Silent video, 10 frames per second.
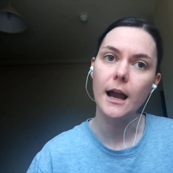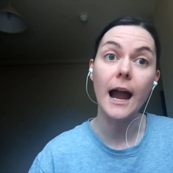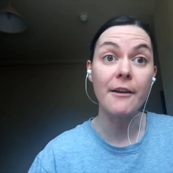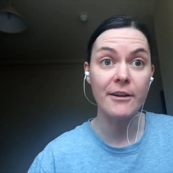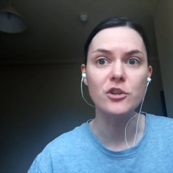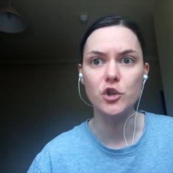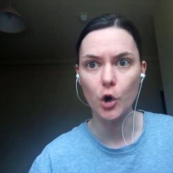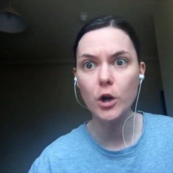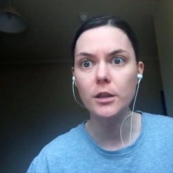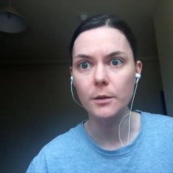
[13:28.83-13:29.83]
I've
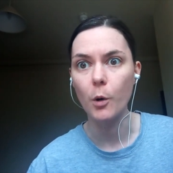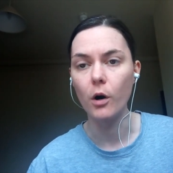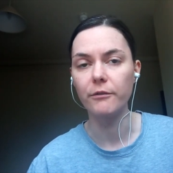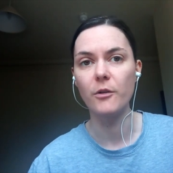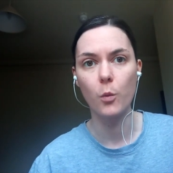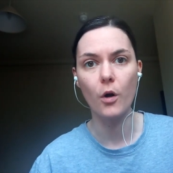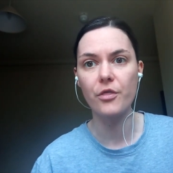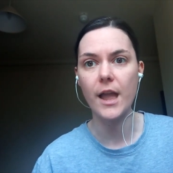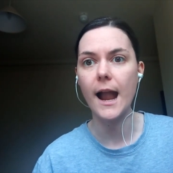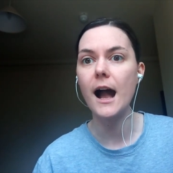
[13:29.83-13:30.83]
enjoyed them all for
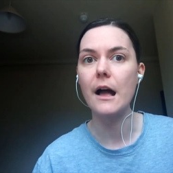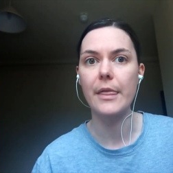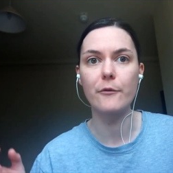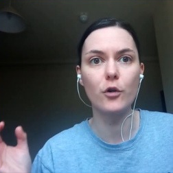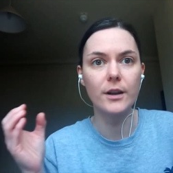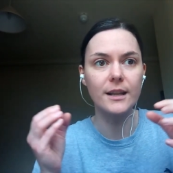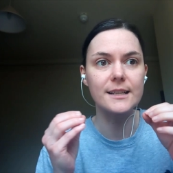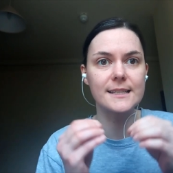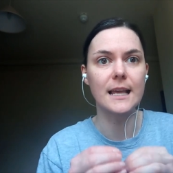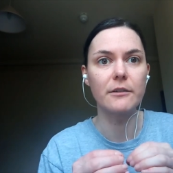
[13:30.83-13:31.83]
what they are. Their own little
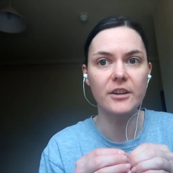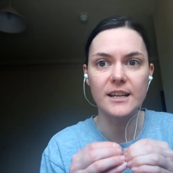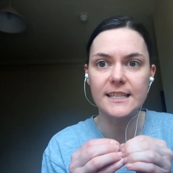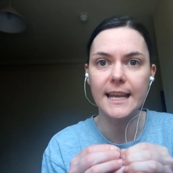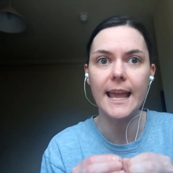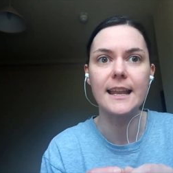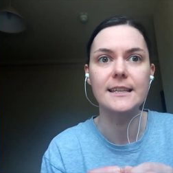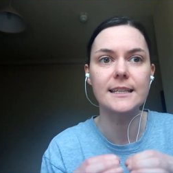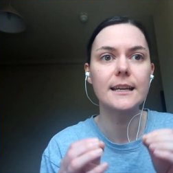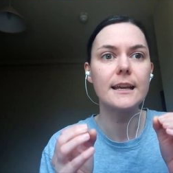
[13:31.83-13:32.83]

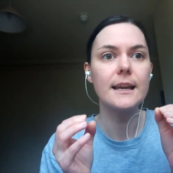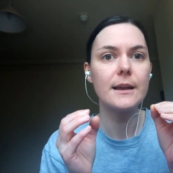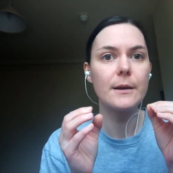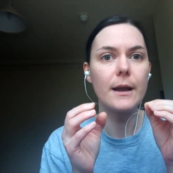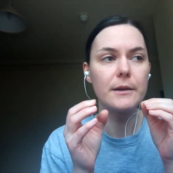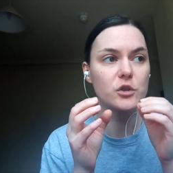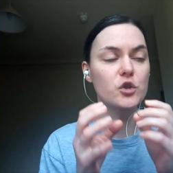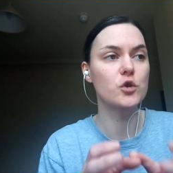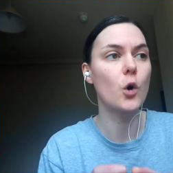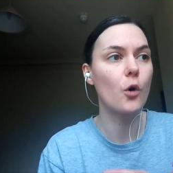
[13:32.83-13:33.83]
self-contained
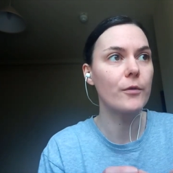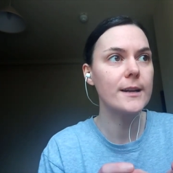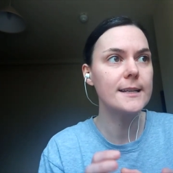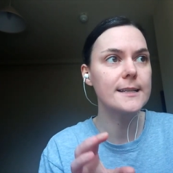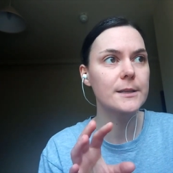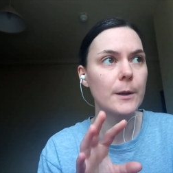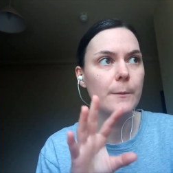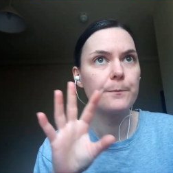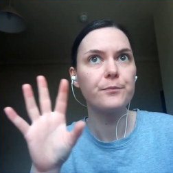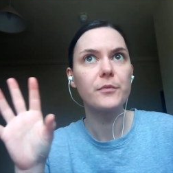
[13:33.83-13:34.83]
stories
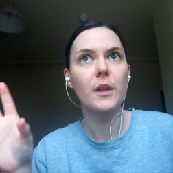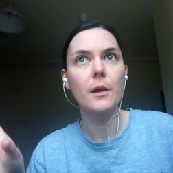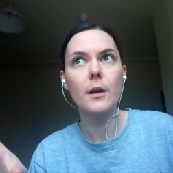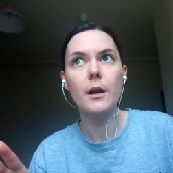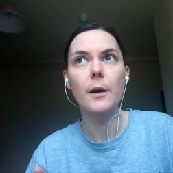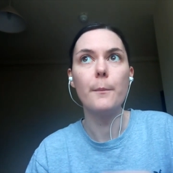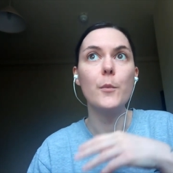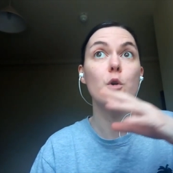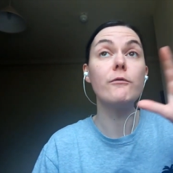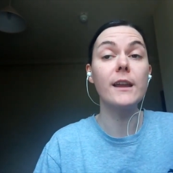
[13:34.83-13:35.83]

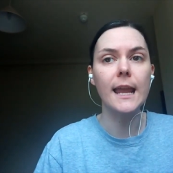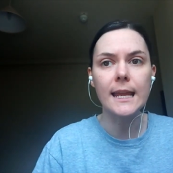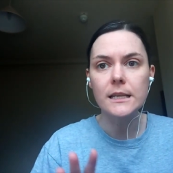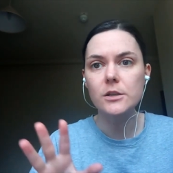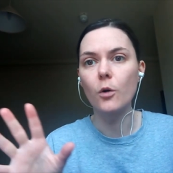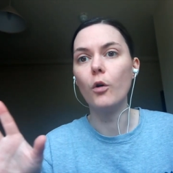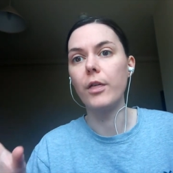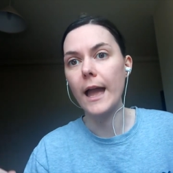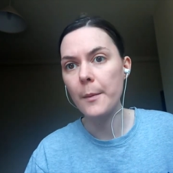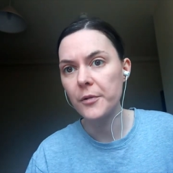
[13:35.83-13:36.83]
moving into
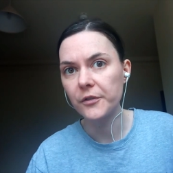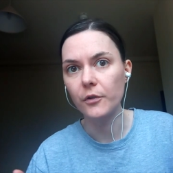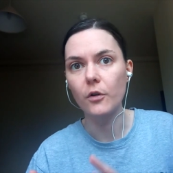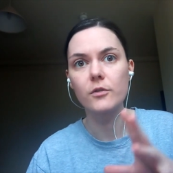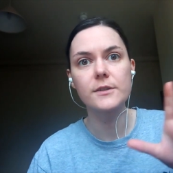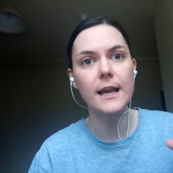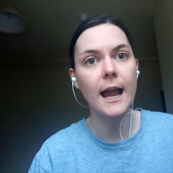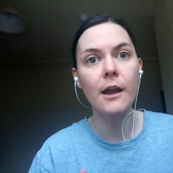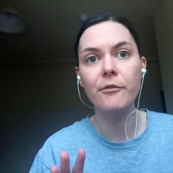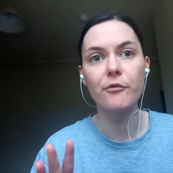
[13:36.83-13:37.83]
other episodes.
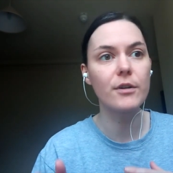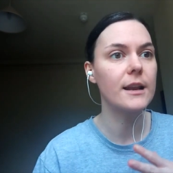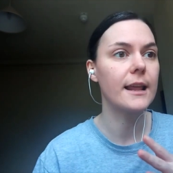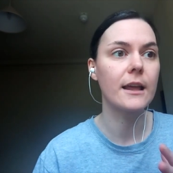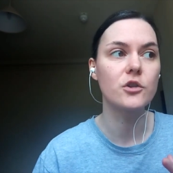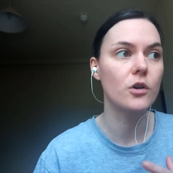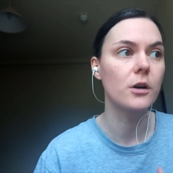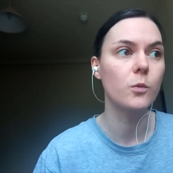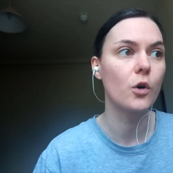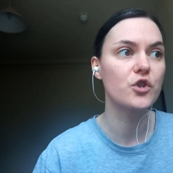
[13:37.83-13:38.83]
I've really
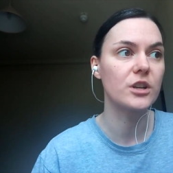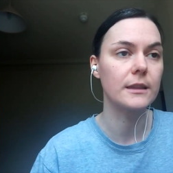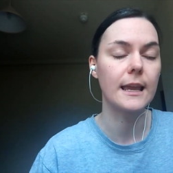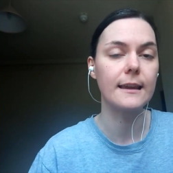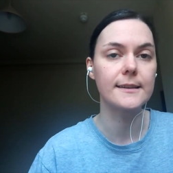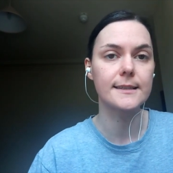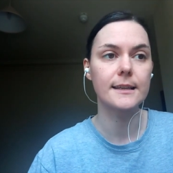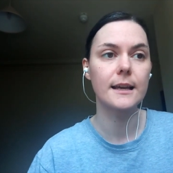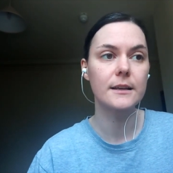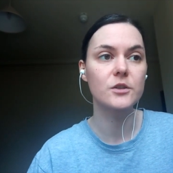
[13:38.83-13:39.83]
enjoyed watching these,
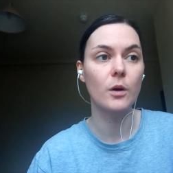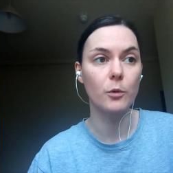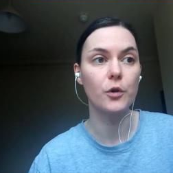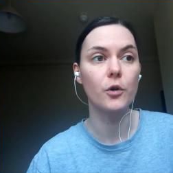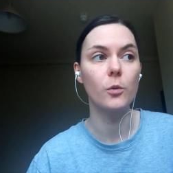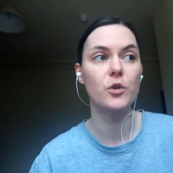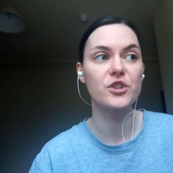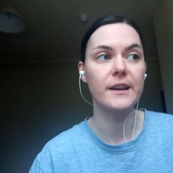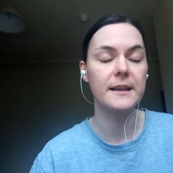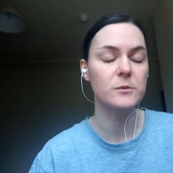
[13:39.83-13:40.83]
so I'm going to go
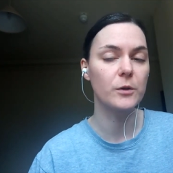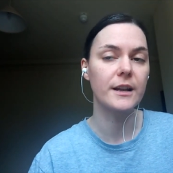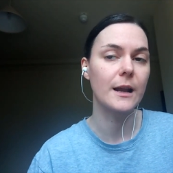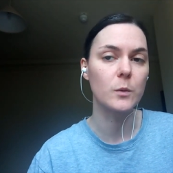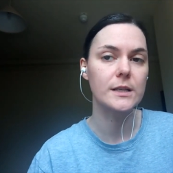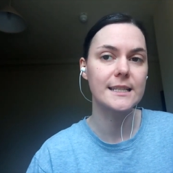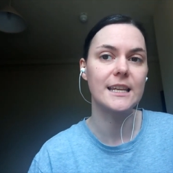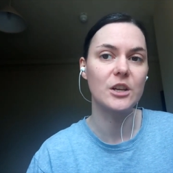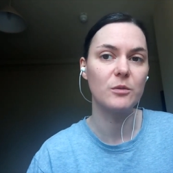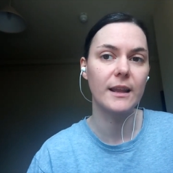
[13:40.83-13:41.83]
watch the next one and I will see
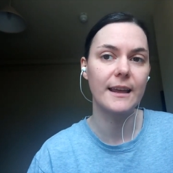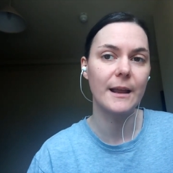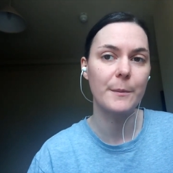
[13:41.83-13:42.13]
you later.